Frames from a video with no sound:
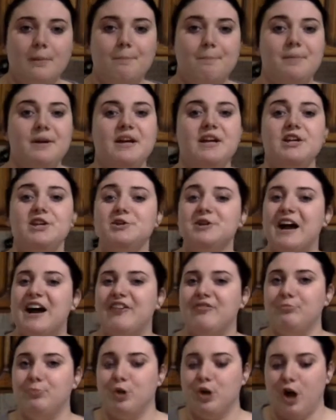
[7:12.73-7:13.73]
B, you
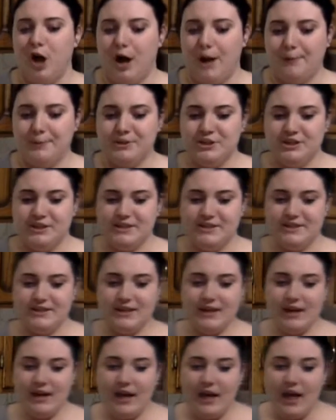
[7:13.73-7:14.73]
have more options,